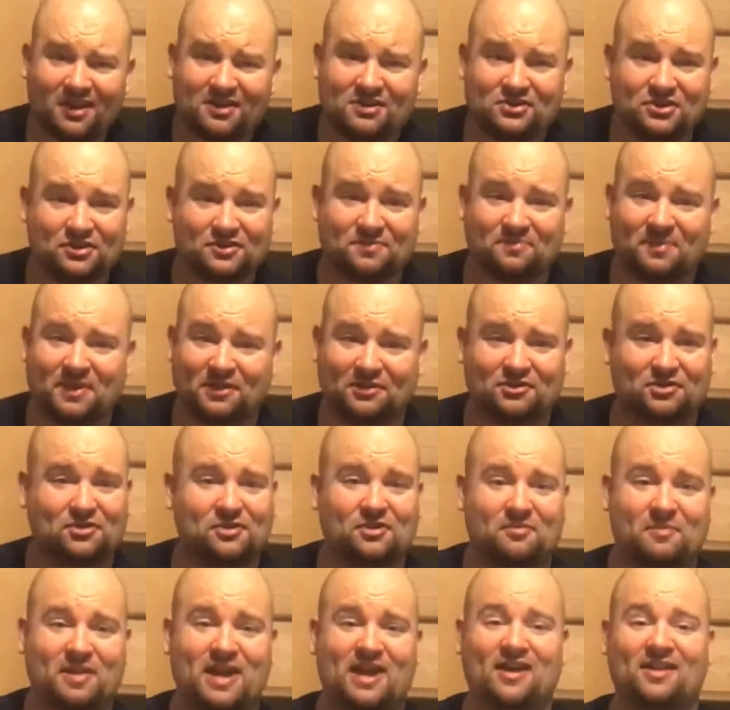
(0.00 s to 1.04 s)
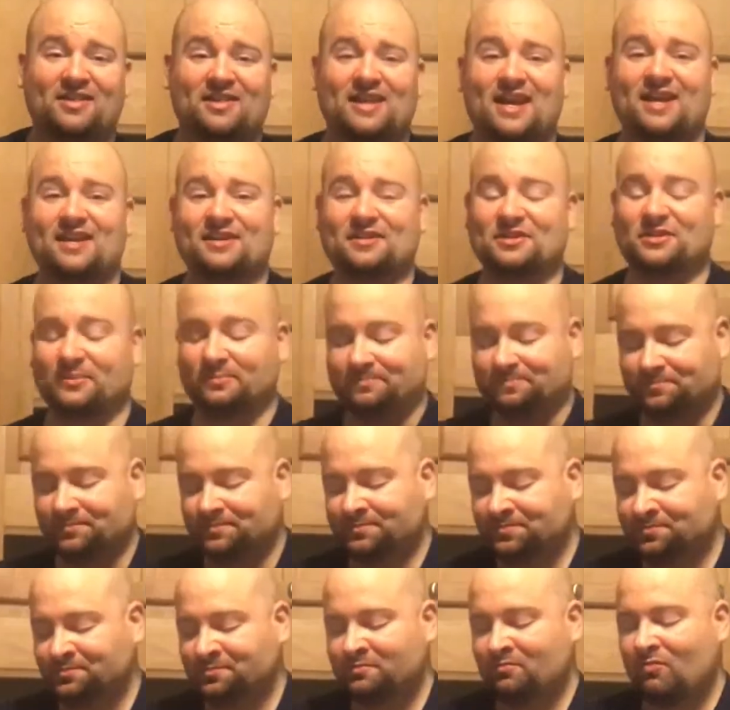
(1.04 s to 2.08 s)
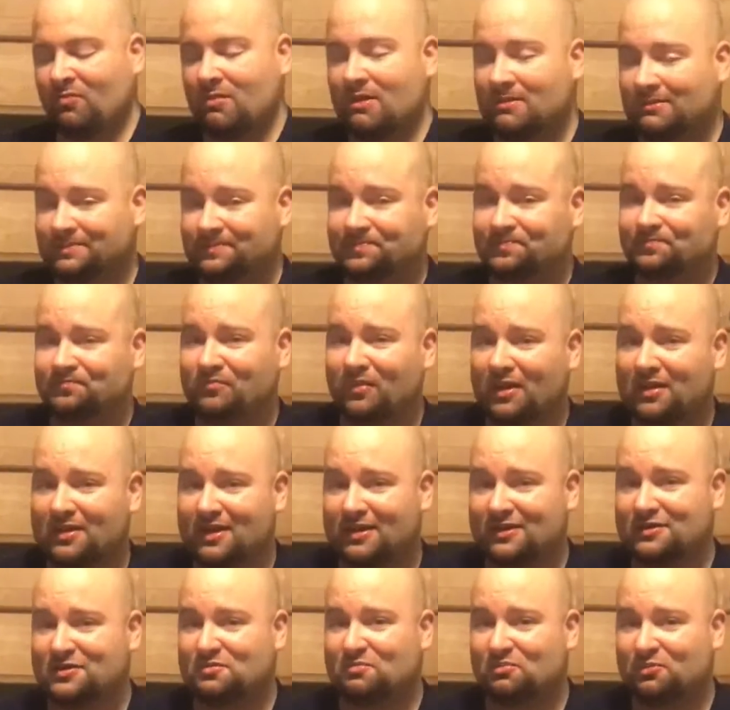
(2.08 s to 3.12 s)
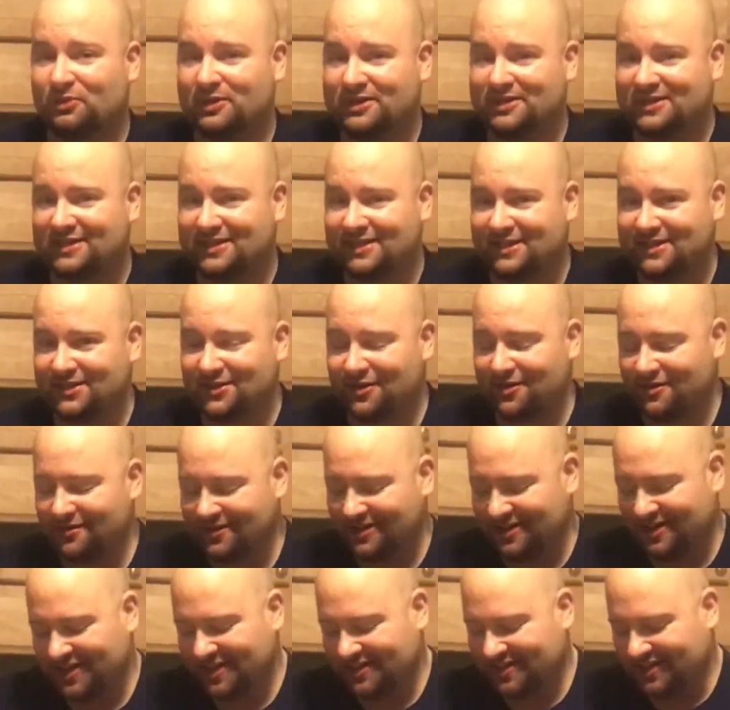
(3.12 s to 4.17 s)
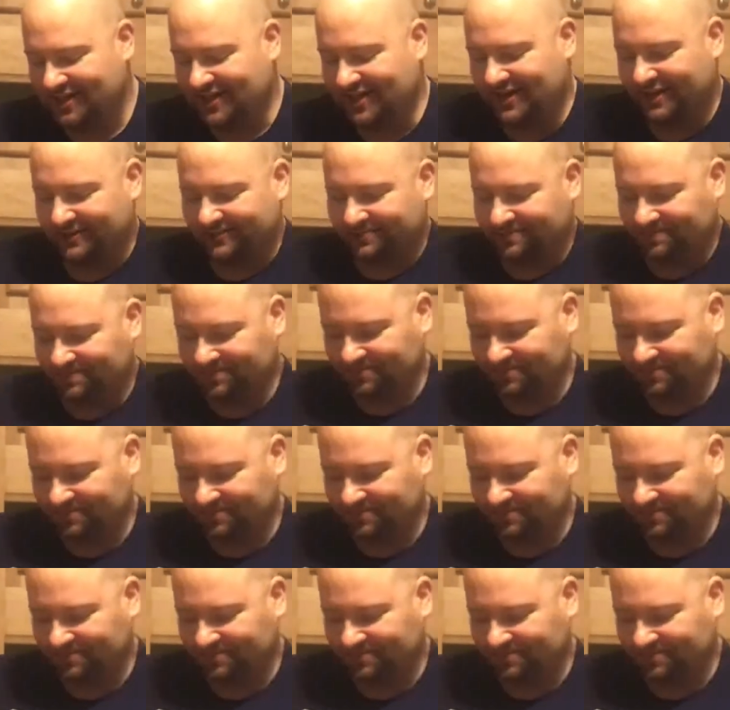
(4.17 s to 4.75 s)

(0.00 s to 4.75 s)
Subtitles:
It just melts in your mouth. That is pretty darn tasty,